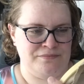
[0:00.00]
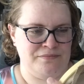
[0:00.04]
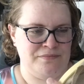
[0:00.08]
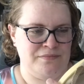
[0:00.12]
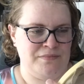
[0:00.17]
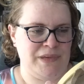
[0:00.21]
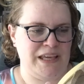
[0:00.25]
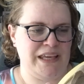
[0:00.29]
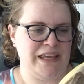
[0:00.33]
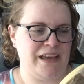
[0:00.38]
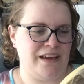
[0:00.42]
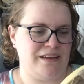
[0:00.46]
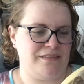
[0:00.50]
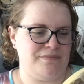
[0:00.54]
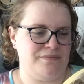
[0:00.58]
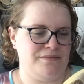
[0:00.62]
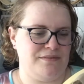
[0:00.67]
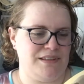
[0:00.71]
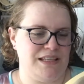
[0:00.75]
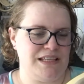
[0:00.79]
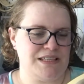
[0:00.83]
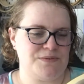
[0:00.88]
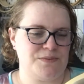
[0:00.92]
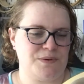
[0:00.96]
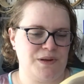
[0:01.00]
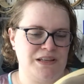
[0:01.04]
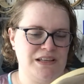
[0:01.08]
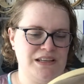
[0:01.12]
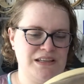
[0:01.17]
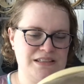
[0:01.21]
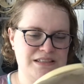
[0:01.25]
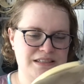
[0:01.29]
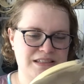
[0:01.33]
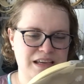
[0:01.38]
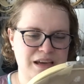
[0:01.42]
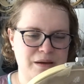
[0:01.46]
But yeah, this one
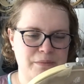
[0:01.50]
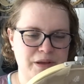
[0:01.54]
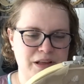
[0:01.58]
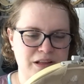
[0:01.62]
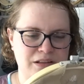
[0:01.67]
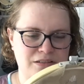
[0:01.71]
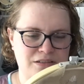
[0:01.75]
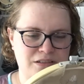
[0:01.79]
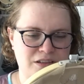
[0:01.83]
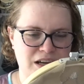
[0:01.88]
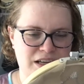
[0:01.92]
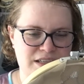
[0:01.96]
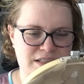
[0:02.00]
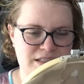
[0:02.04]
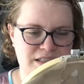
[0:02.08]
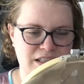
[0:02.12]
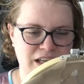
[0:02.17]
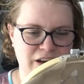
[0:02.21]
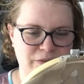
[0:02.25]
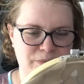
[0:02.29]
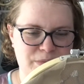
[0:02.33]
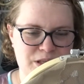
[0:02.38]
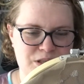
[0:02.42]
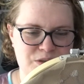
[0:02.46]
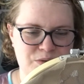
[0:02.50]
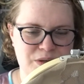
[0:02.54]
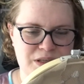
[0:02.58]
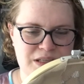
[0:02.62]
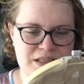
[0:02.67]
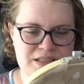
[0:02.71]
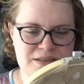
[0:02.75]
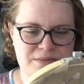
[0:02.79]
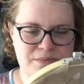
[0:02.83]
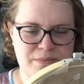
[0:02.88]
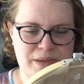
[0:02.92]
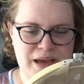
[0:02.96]
is coming along nicely. I've been doing
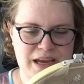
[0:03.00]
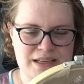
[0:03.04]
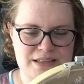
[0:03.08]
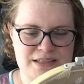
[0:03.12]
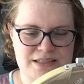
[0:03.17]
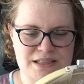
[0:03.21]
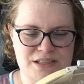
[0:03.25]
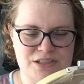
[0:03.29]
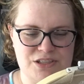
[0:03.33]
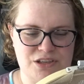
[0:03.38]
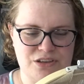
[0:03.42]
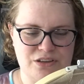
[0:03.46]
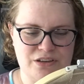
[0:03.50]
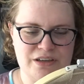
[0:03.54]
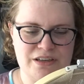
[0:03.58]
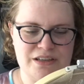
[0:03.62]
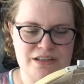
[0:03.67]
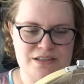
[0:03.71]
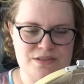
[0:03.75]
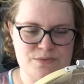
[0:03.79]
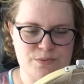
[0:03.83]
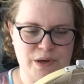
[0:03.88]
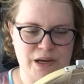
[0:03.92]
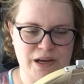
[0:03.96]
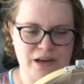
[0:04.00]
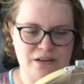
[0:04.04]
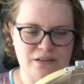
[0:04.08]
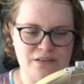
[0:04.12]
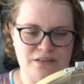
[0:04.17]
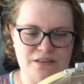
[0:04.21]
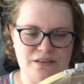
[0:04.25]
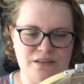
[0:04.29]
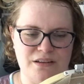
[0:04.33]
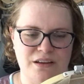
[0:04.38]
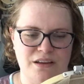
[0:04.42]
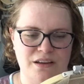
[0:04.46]
some back stitching on it as well,
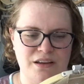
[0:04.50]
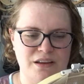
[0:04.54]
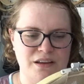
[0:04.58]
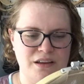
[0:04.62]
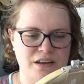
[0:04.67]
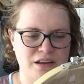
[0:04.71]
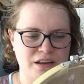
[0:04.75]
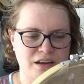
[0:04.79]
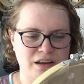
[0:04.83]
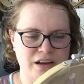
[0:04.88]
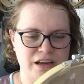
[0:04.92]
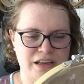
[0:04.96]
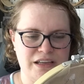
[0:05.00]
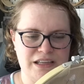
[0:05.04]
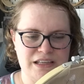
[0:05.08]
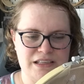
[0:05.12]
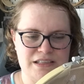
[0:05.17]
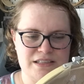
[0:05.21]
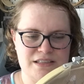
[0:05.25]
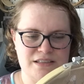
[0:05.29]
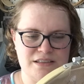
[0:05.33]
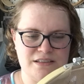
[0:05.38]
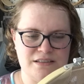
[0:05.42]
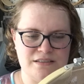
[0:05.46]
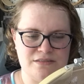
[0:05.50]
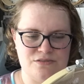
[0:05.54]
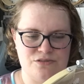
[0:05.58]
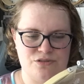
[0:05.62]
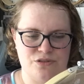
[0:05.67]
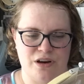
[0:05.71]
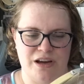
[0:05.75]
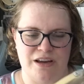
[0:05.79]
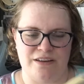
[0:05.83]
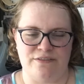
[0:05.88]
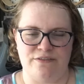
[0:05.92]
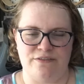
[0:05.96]
and I need to try and